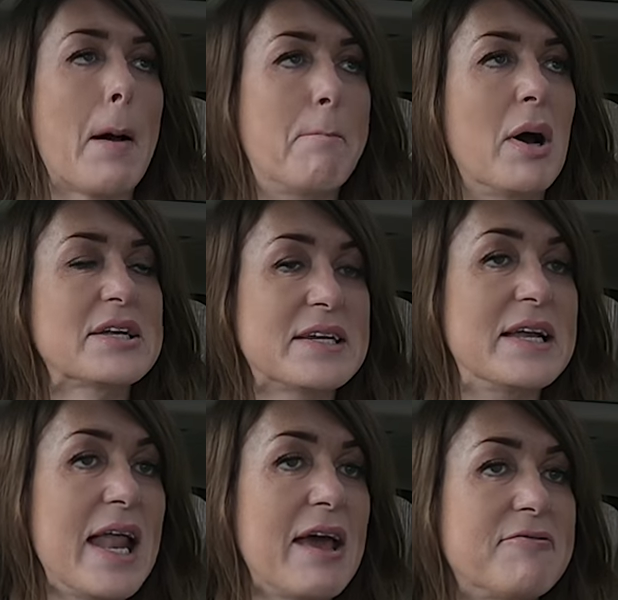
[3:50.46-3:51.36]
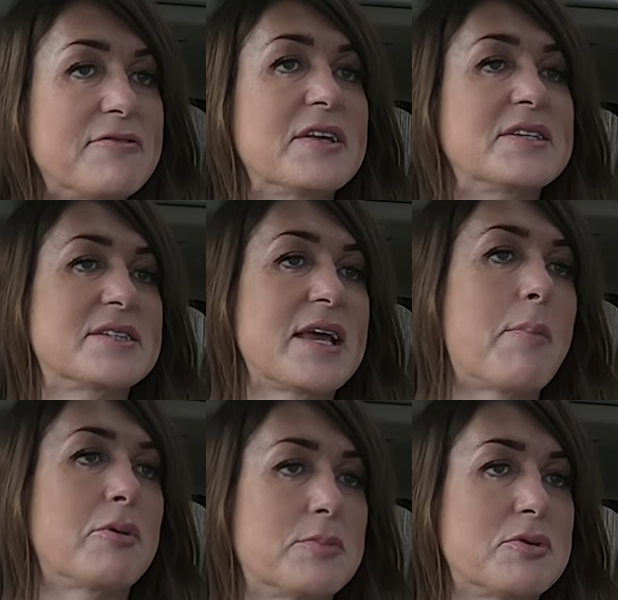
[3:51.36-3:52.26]
A butt lift is a
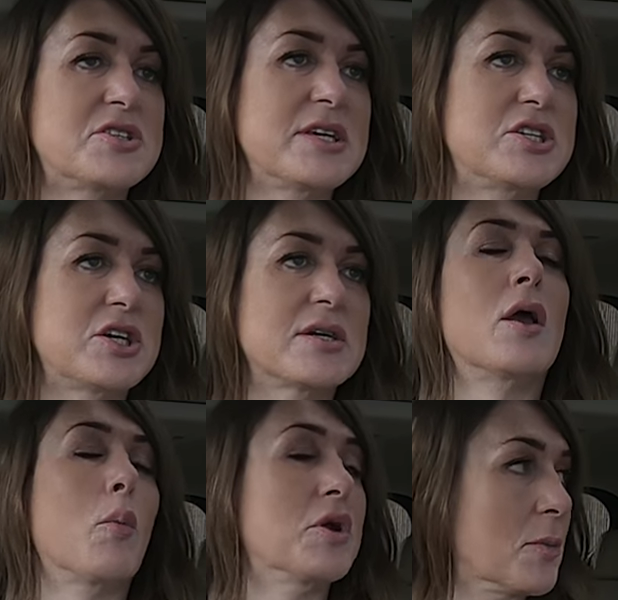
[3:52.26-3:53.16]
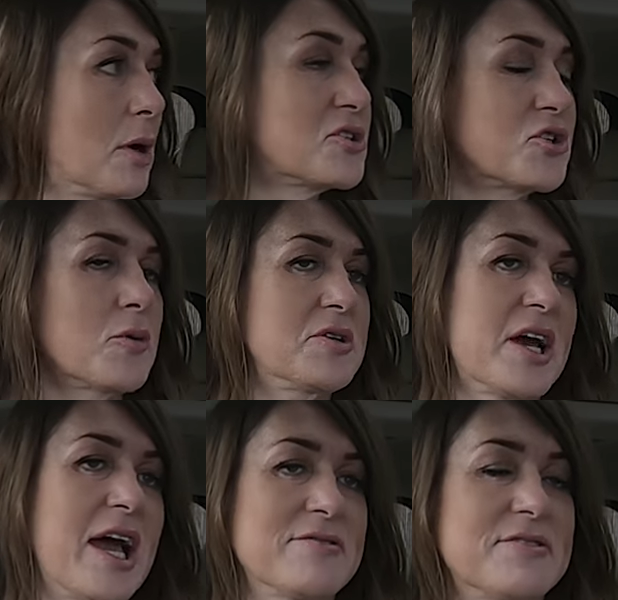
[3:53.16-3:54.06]
separate procedure, which I'm also going to
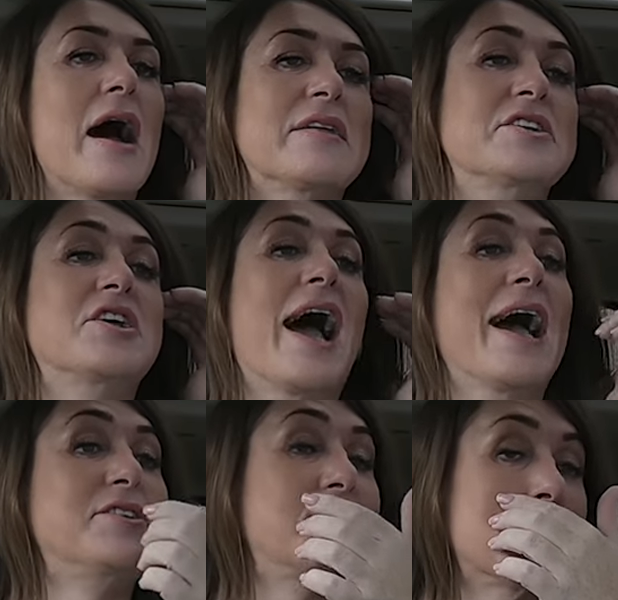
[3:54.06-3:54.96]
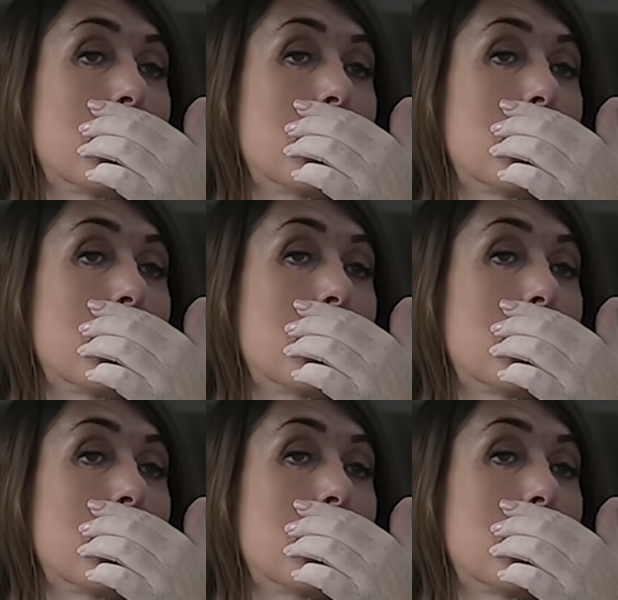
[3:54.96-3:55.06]
have. And then to add to the